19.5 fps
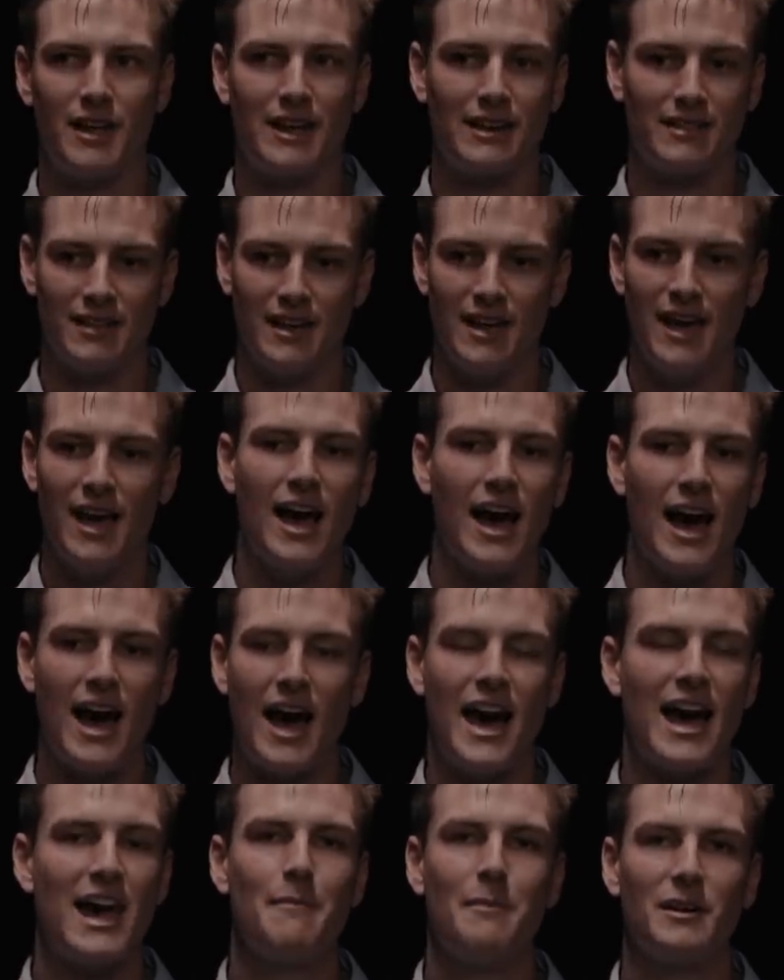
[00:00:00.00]
of like that
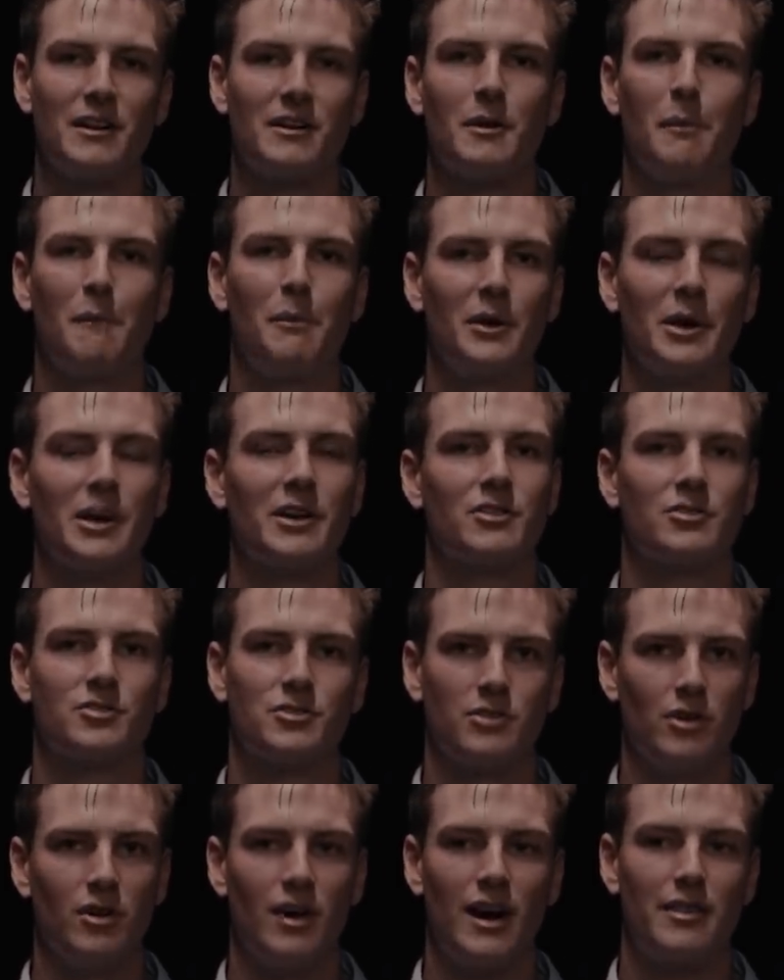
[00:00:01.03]
I am in complete
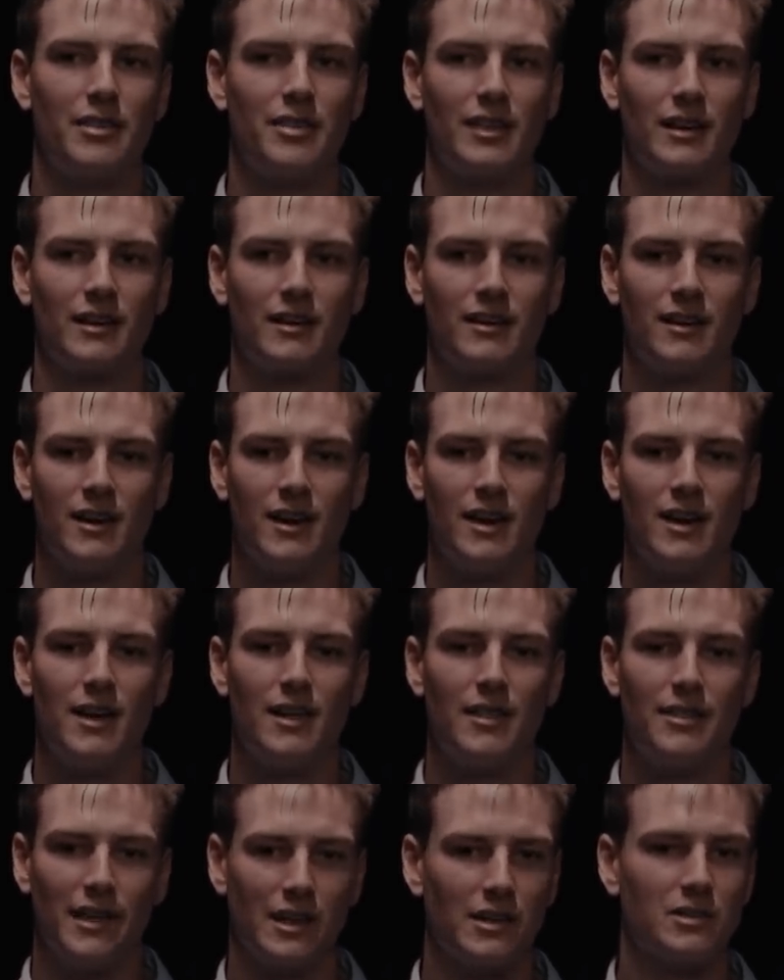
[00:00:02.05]
control, I think
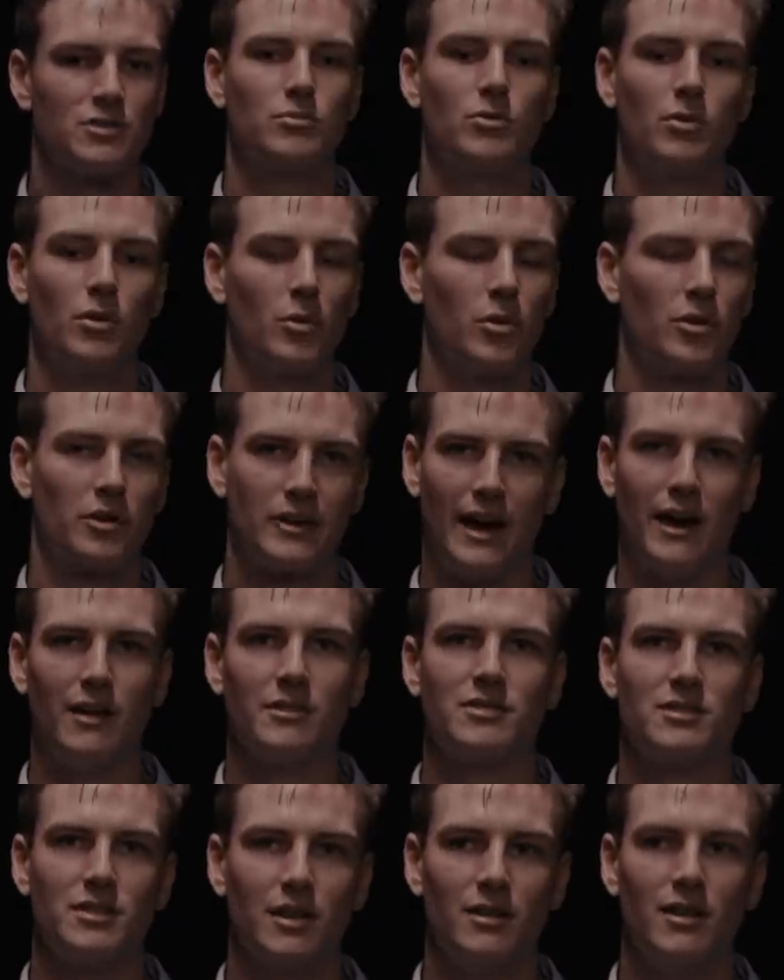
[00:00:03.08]
things will work
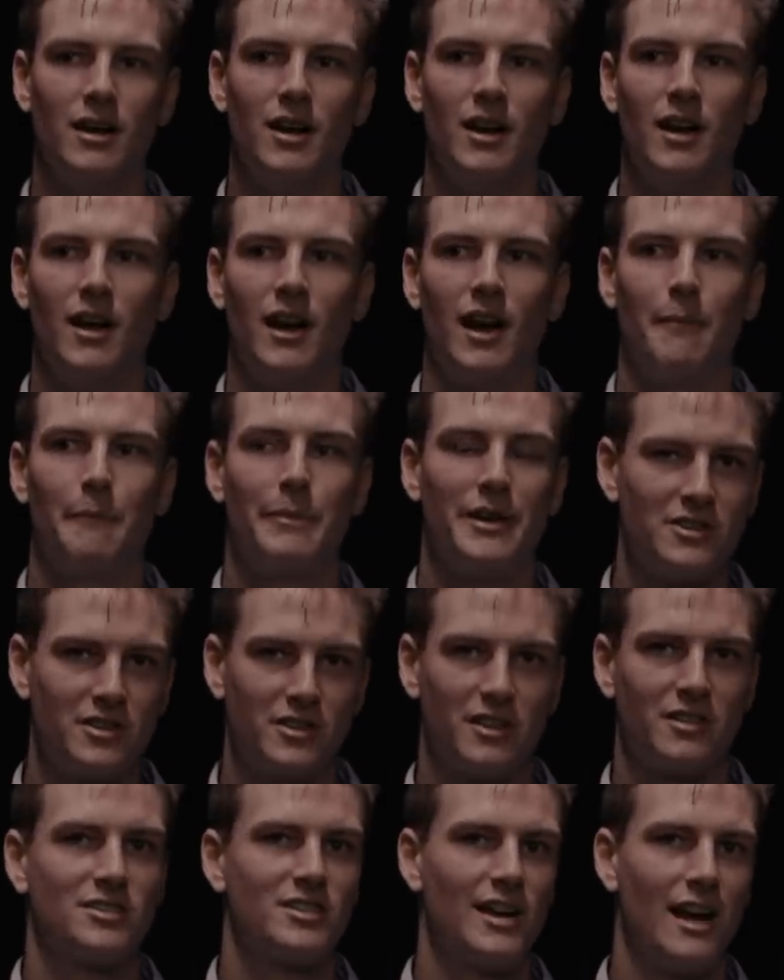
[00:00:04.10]
out. So I'm
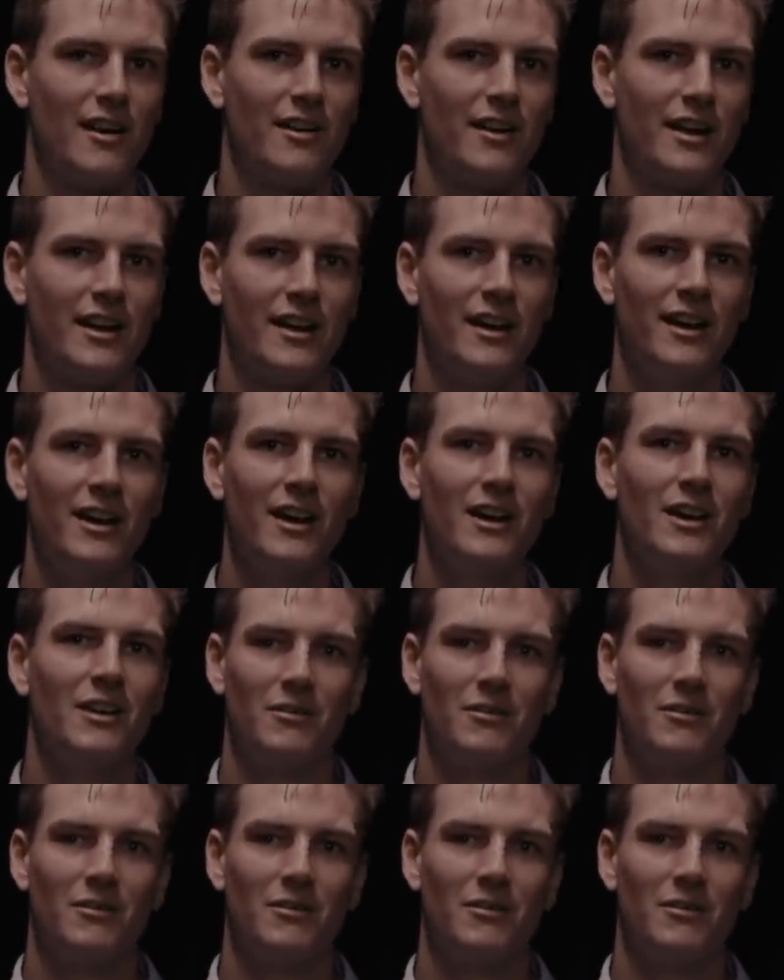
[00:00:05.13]
pitching on Saturday.